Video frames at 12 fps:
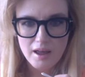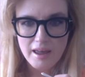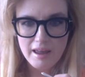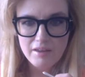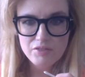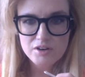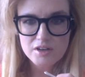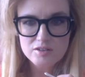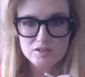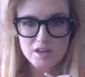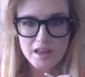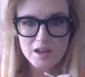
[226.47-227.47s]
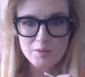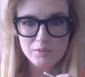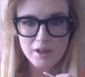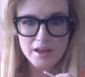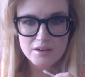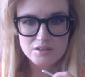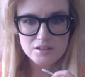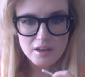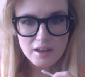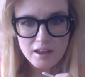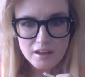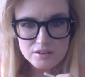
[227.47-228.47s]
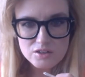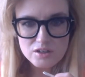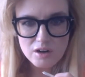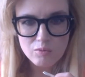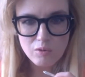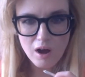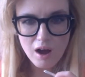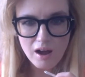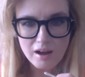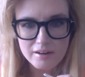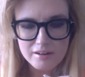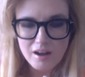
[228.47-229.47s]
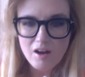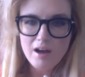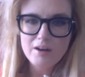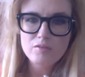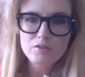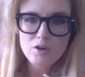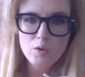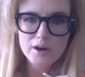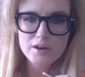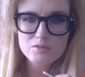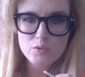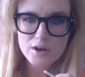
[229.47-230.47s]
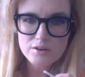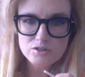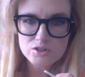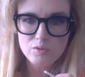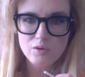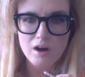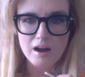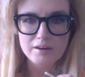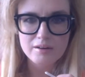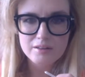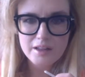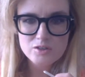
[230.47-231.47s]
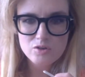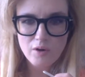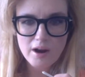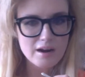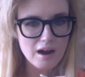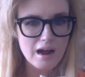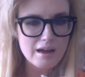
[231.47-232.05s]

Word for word: Anthony is staying up late in Duran. Oh, I don't even know where he is. Where is Duran? That's great.